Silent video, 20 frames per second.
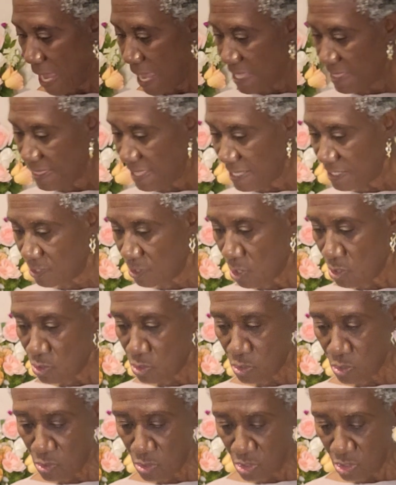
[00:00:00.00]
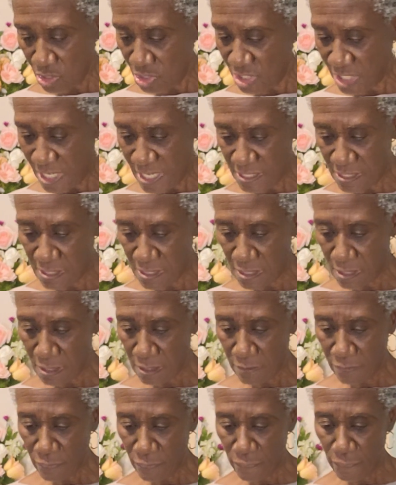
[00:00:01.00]
and this also suggests
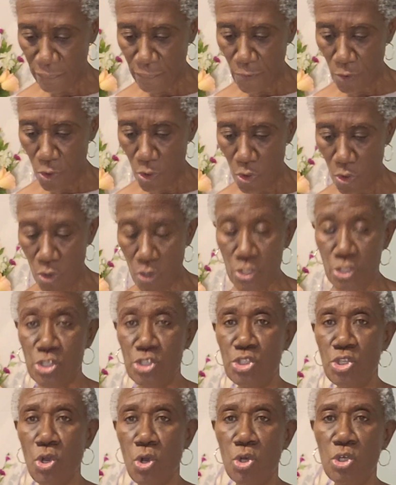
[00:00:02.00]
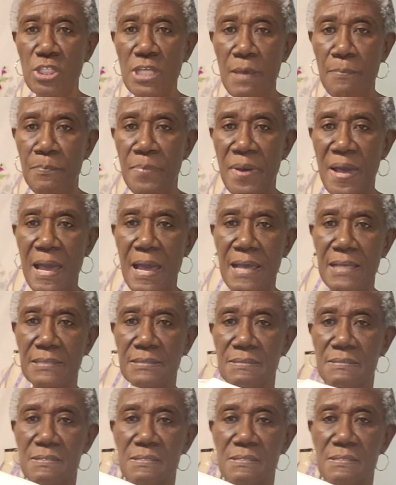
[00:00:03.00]
for shoulder pad.